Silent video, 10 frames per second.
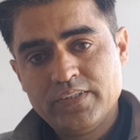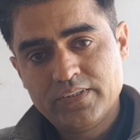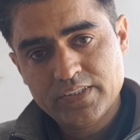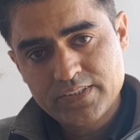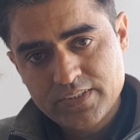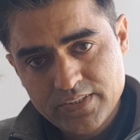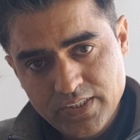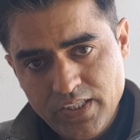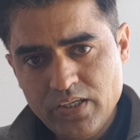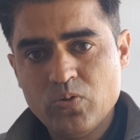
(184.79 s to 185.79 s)
this
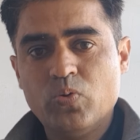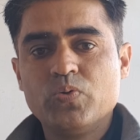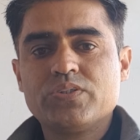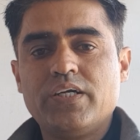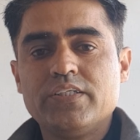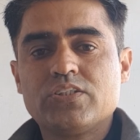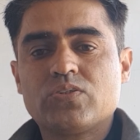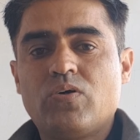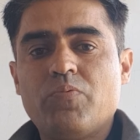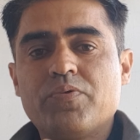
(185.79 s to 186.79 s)
C goes and
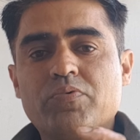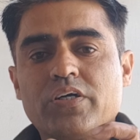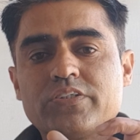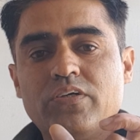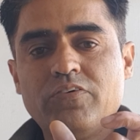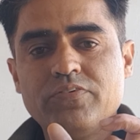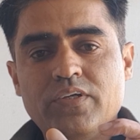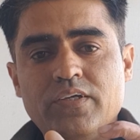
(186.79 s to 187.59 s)
stops the production of